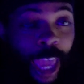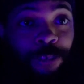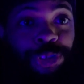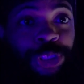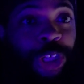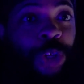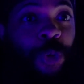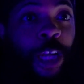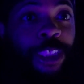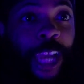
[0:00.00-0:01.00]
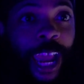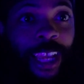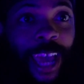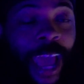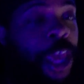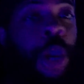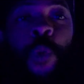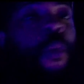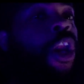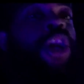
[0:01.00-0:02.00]
If Sugar Rush got,
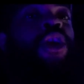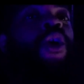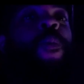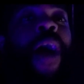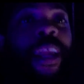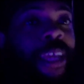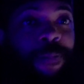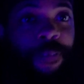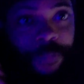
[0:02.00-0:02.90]
would nobody give a